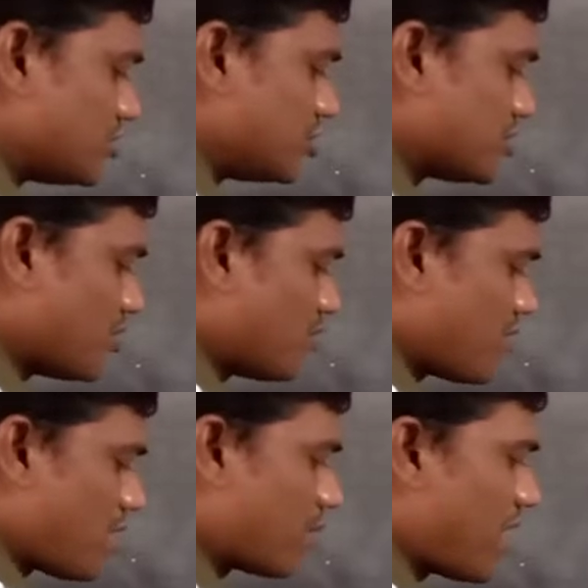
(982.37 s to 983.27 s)
0
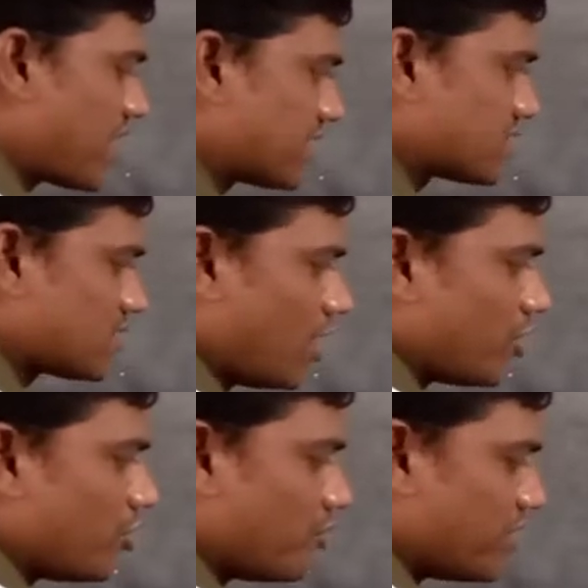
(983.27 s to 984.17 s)
minus
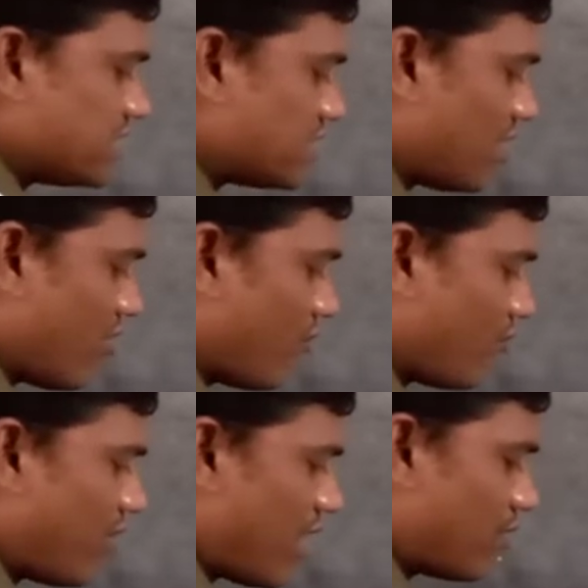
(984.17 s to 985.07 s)
U is
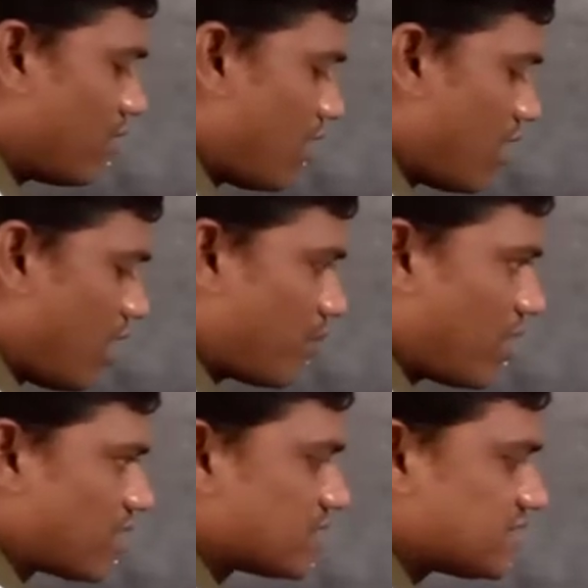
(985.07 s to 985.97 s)
5
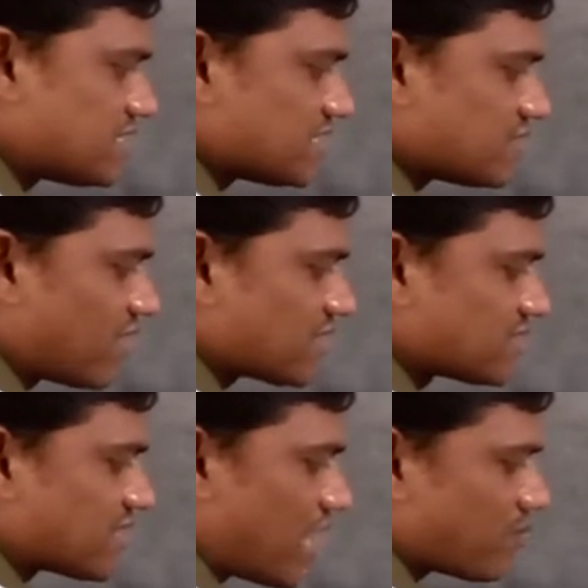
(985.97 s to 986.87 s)
on T. What is
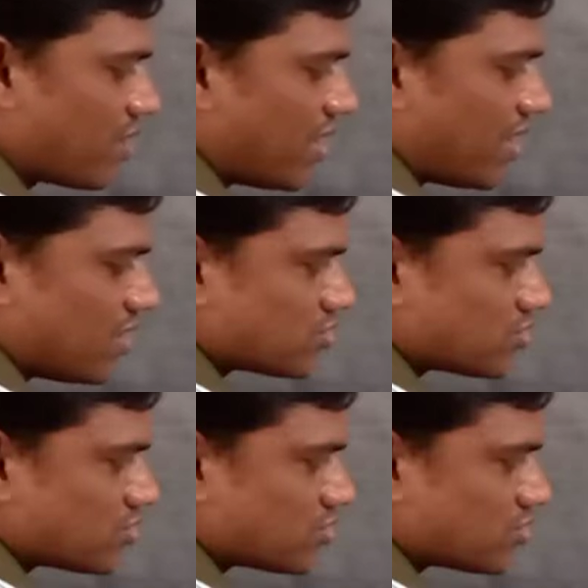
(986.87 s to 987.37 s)
the time?